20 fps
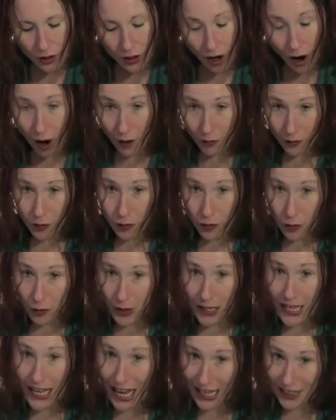After all,
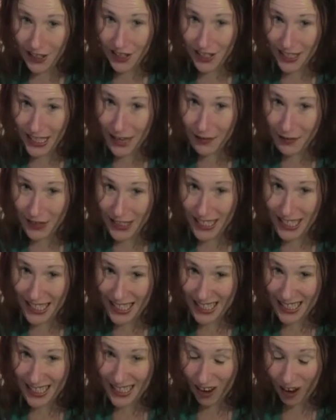he had just saved his
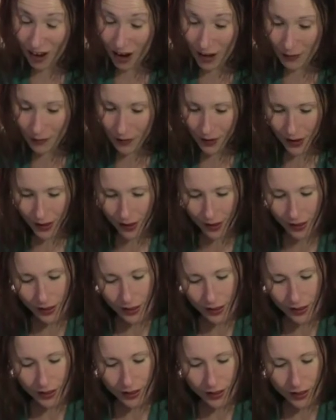sister's life.
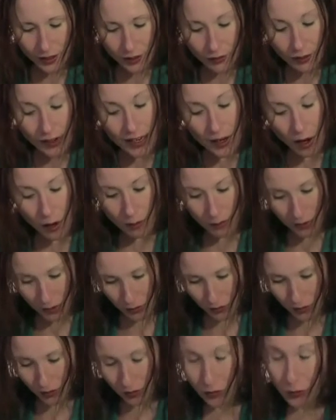Great Aunt
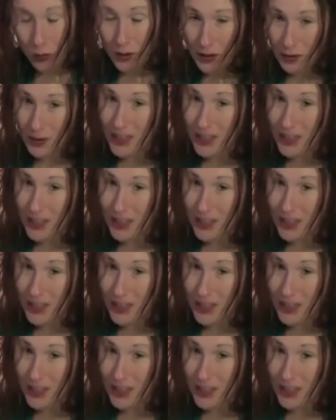Mildred thought it